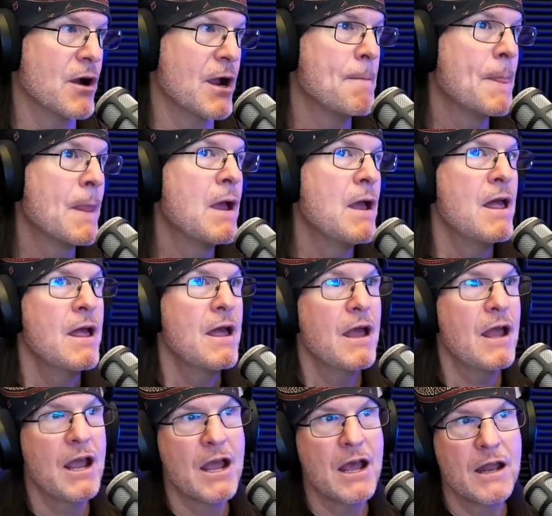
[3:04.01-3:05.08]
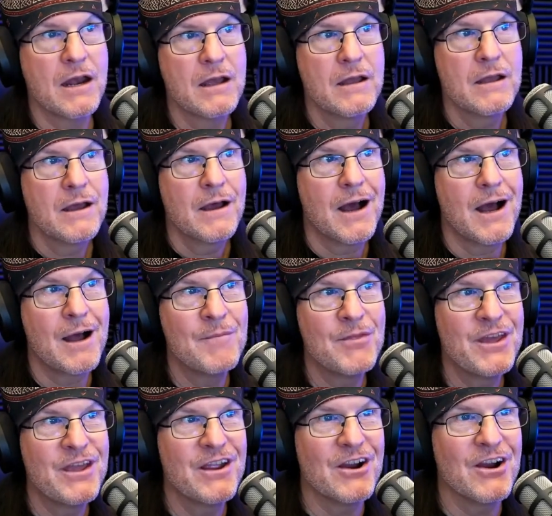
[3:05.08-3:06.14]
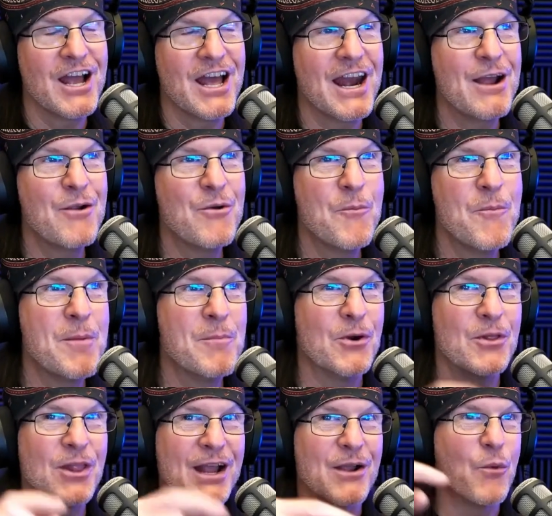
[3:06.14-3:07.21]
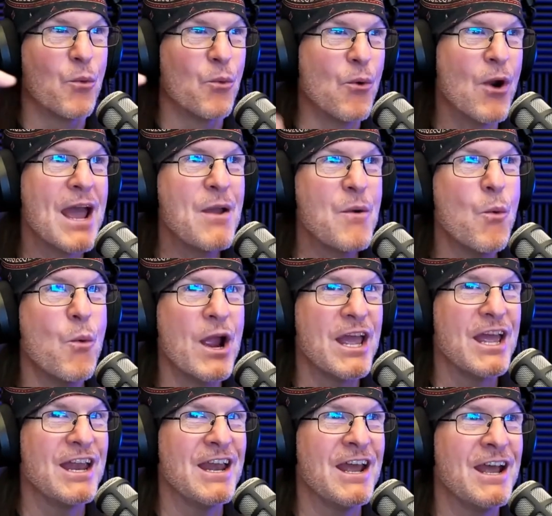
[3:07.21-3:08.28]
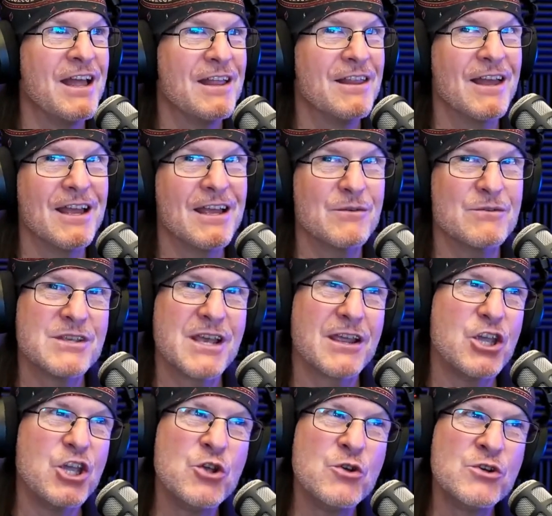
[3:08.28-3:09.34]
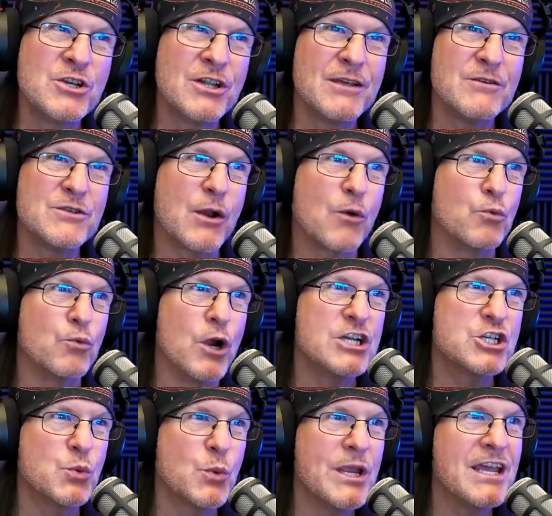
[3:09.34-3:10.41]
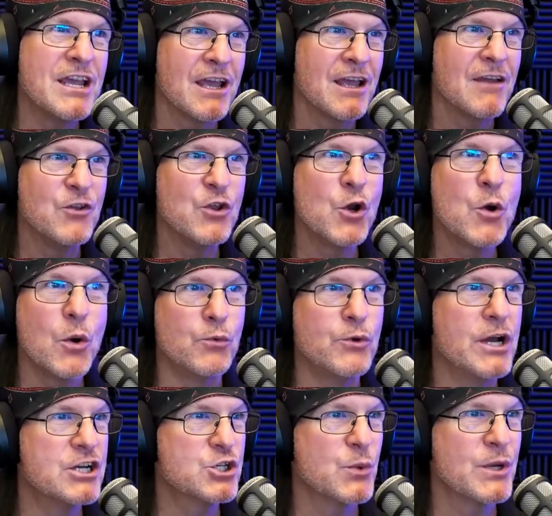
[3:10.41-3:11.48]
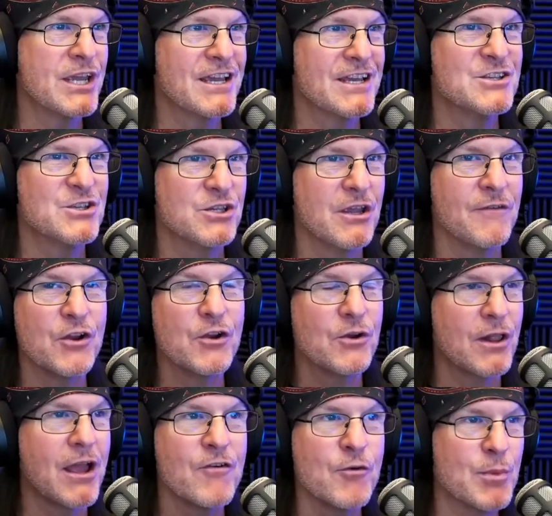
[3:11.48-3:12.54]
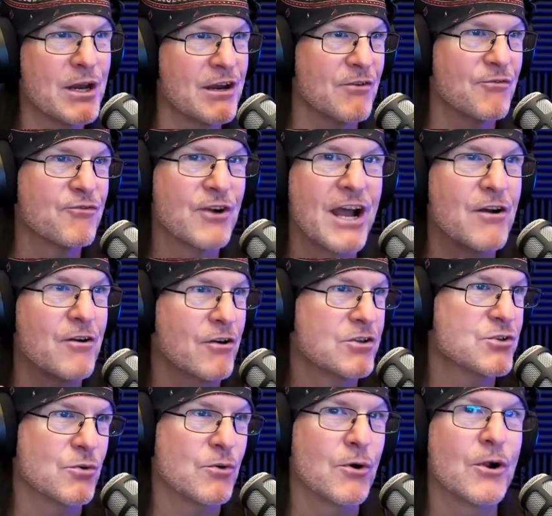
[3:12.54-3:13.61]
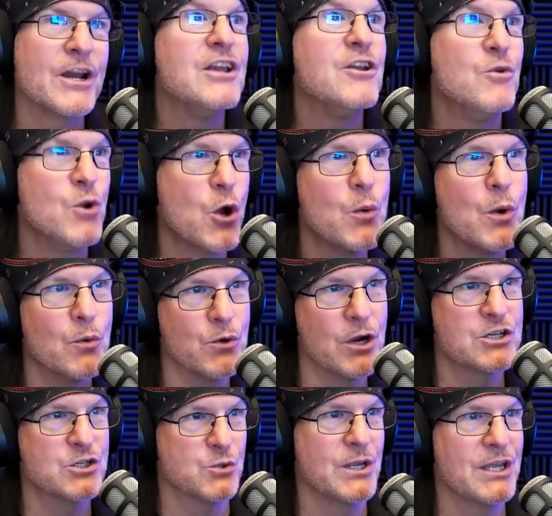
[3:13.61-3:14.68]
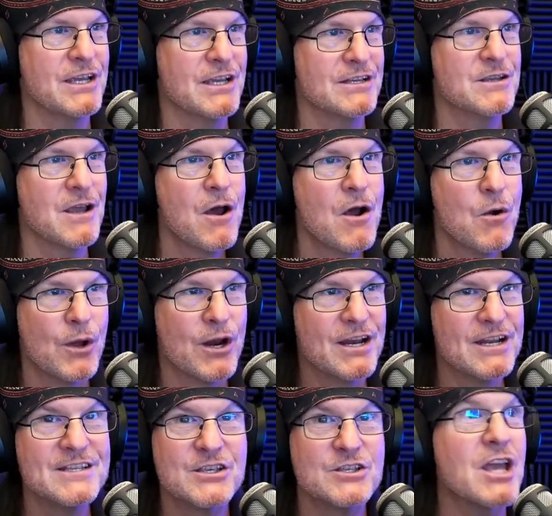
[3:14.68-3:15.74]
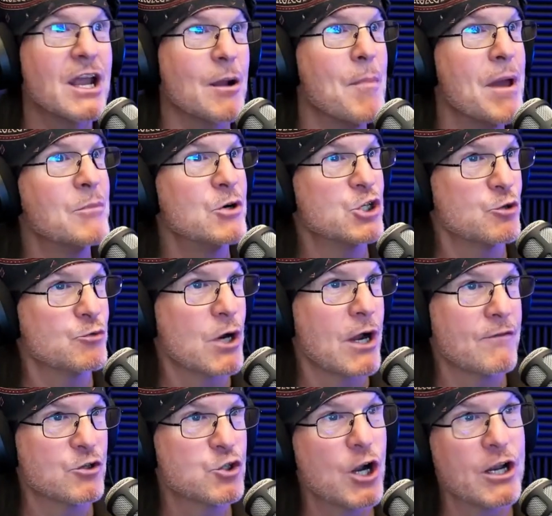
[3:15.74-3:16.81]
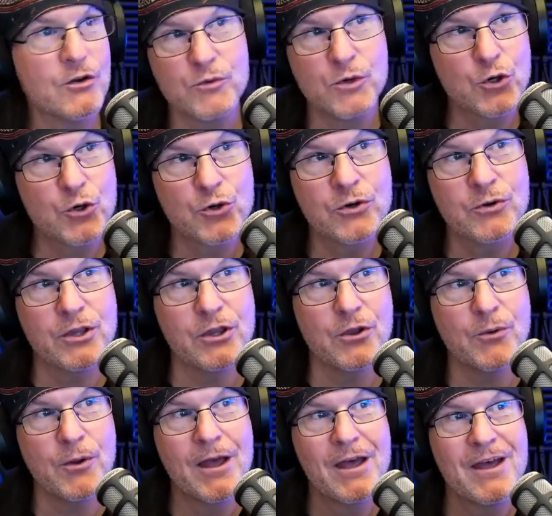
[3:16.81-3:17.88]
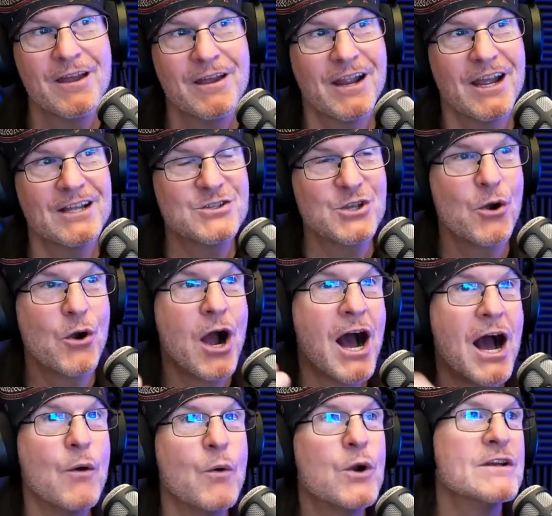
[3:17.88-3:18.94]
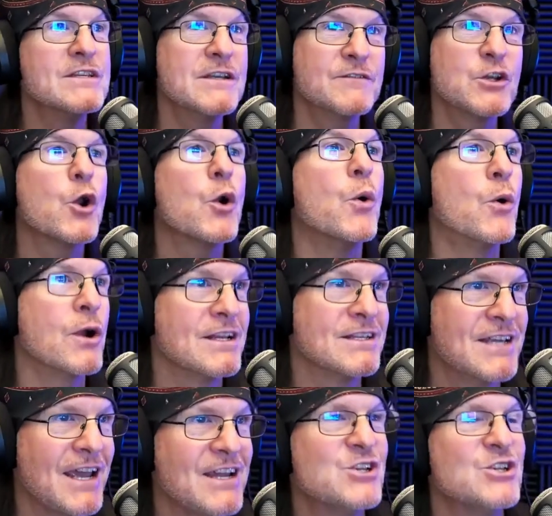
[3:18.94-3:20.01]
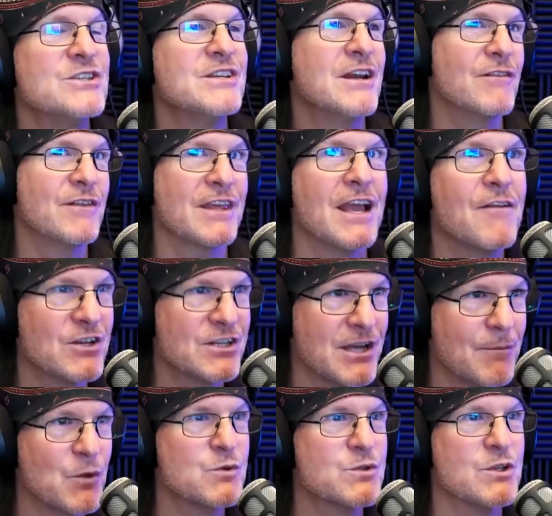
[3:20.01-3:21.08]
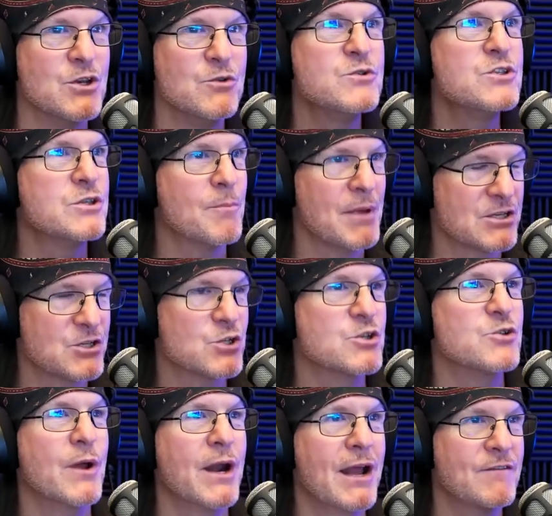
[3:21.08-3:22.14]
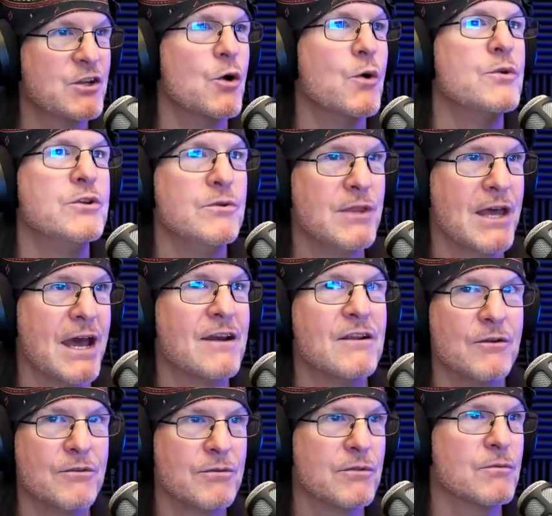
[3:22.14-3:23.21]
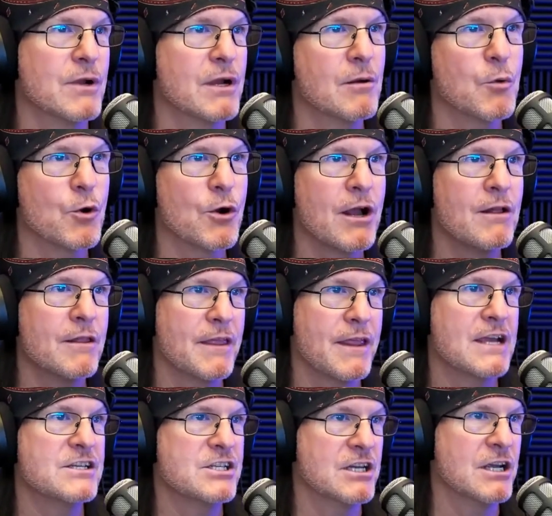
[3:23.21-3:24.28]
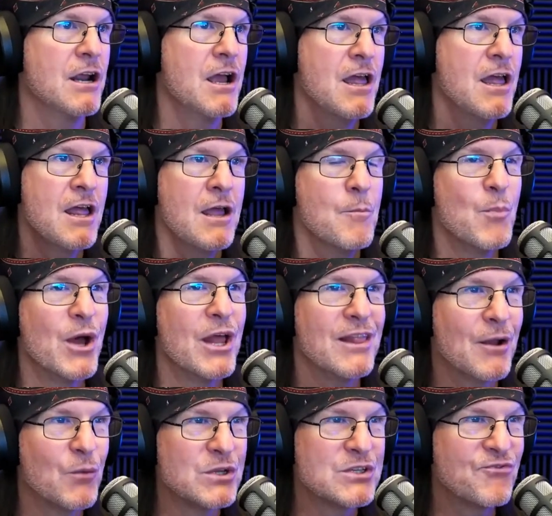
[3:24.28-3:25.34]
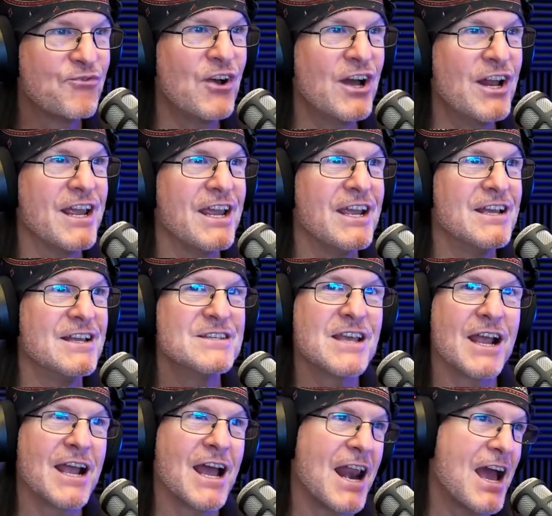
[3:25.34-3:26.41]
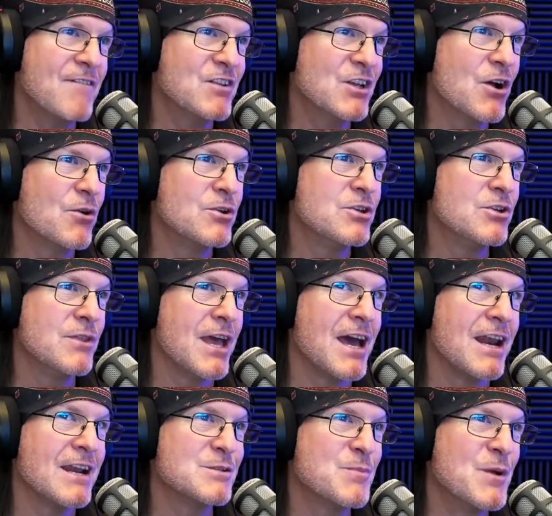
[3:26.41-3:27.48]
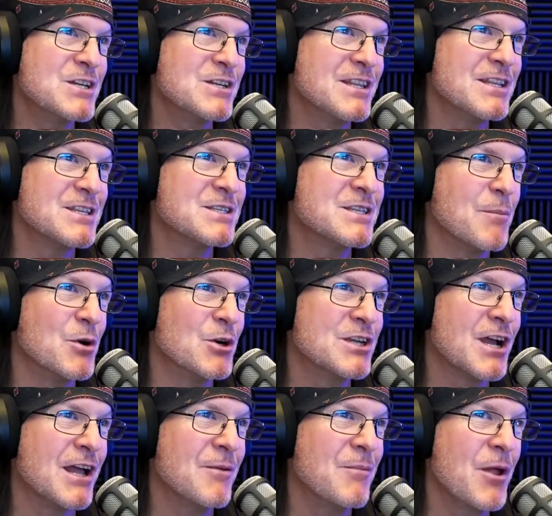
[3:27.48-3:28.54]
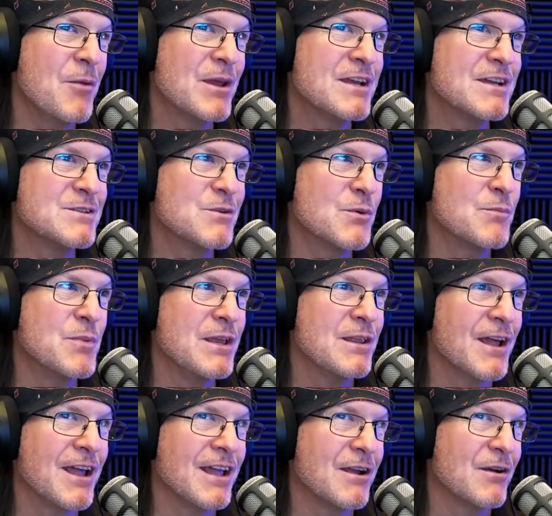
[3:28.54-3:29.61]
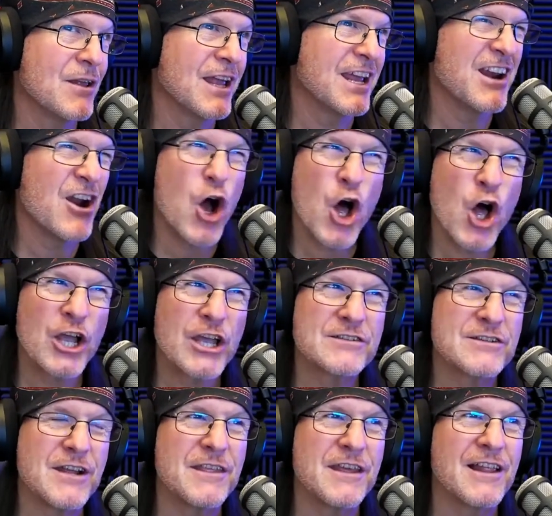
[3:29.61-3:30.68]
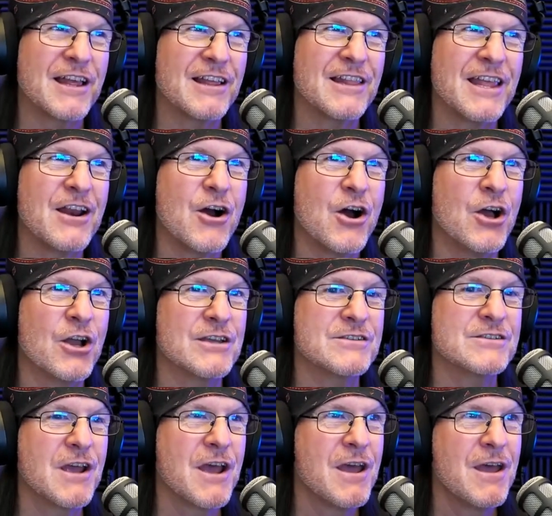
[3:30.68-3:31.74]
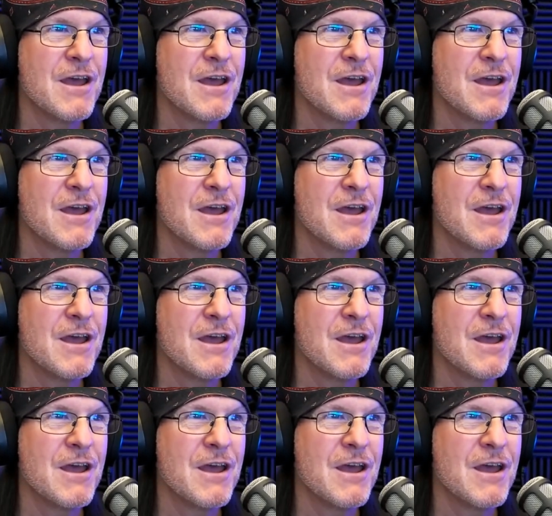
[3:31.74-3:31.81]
Right. And I'm there and I remember like right when like it was like usually it was like rush week. If you know what rush week is, if you've ever been in a frat or a sorority, you know what rush week is. What it is, it's like a membership drive. They're trying to recruit you. And so I would always have to go to orientations and everything every time there was a new semester. So I'd have to go do that and go through the rigmarole of that shit. But what was funny is like I'd have to go do that, especially in the summertime, because it would be like in August, I think like late August.